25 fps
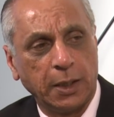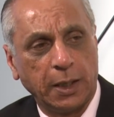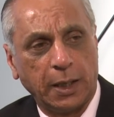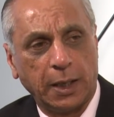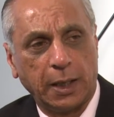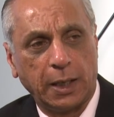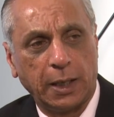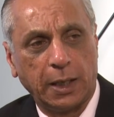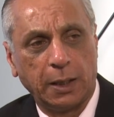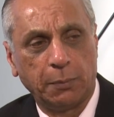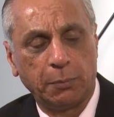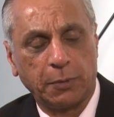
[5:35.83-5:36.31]

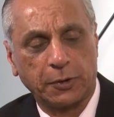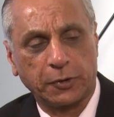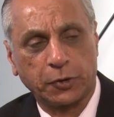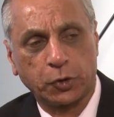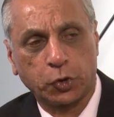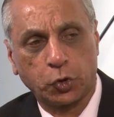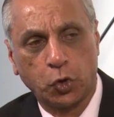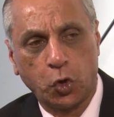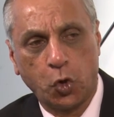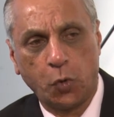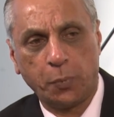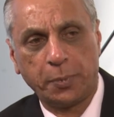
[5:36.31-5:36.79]
Um, at the
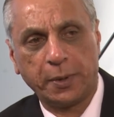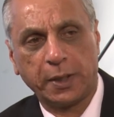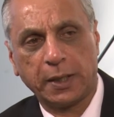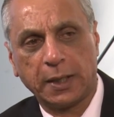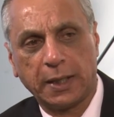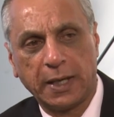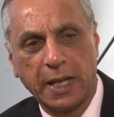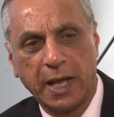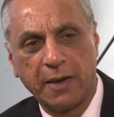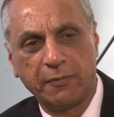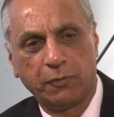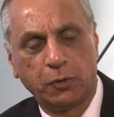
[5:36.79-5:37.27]
corporate
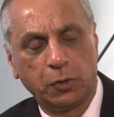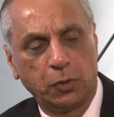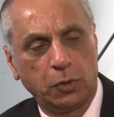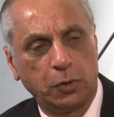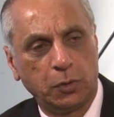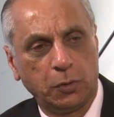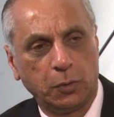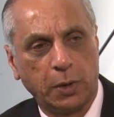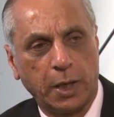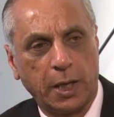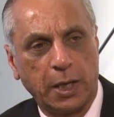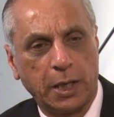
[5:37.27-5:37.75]
level,
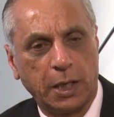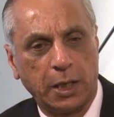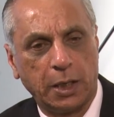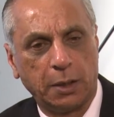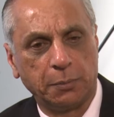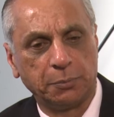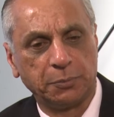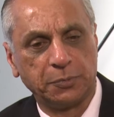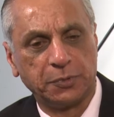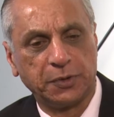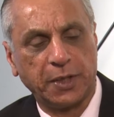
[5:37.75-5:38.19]
um,